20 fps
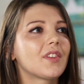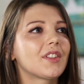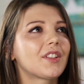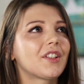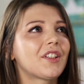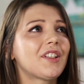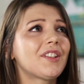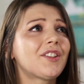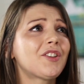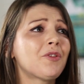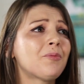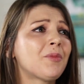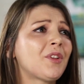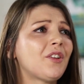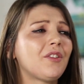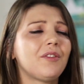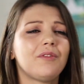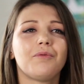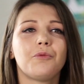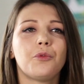So there's so
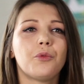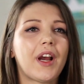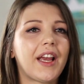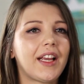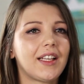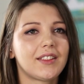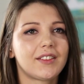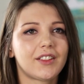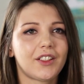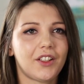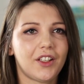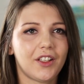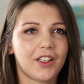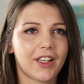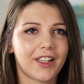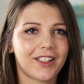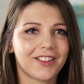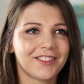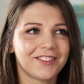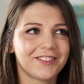many ways that you
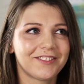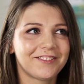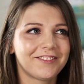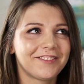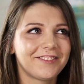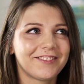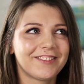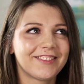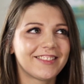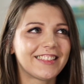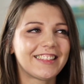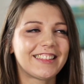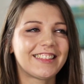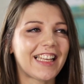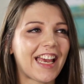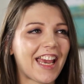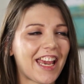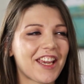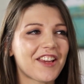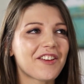can
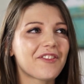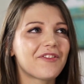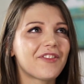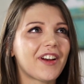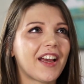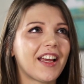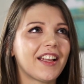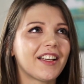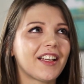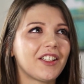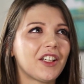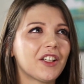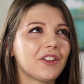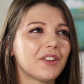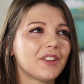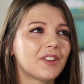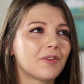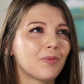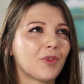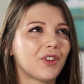save, and I know
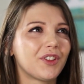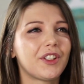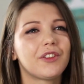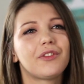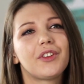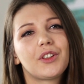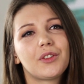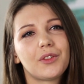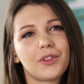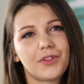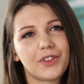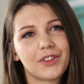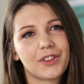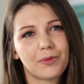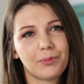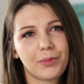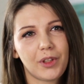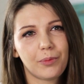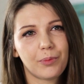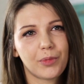it's more difficult for
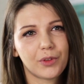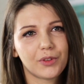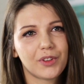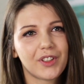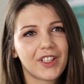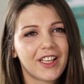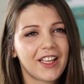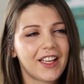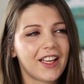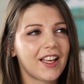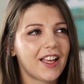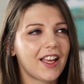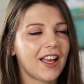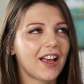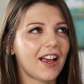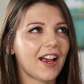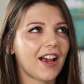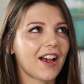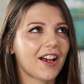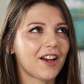some people.
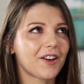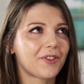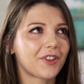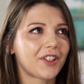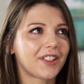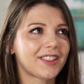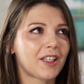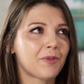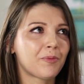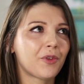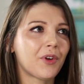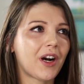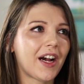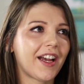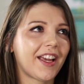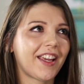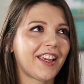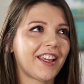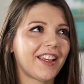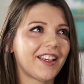For example,
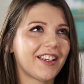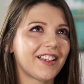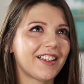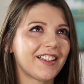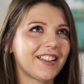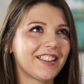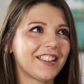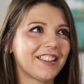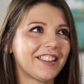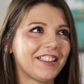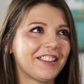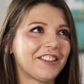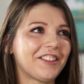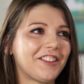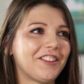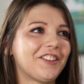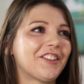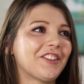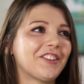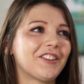I
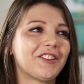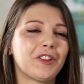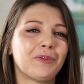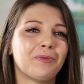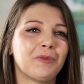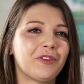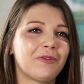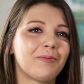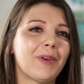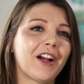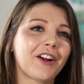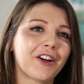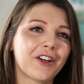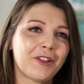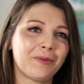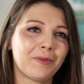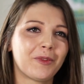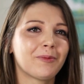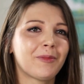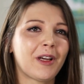literally chose to move back
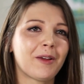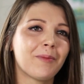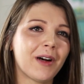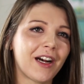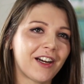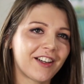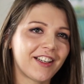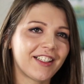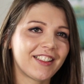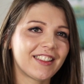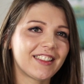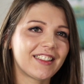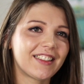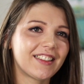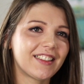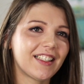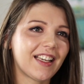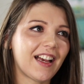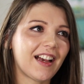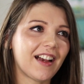home to my
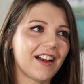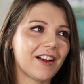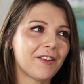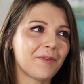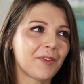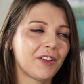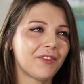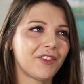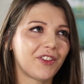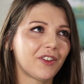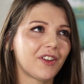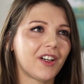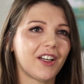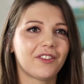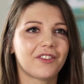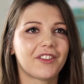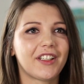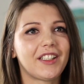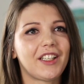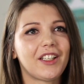parents, even though I
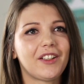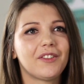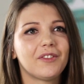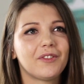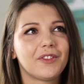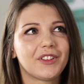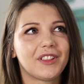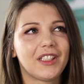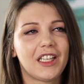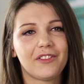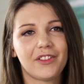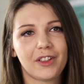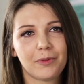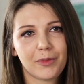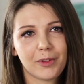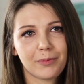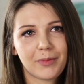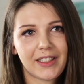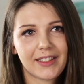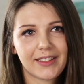already was living
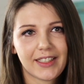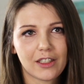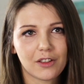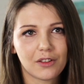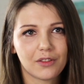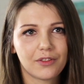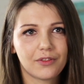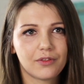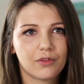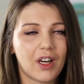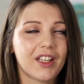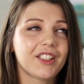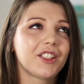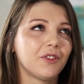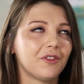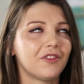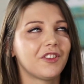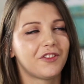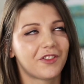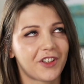by myself, well,
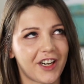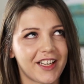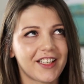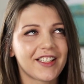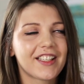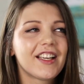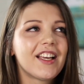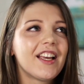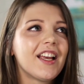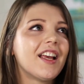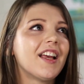actually with a friend.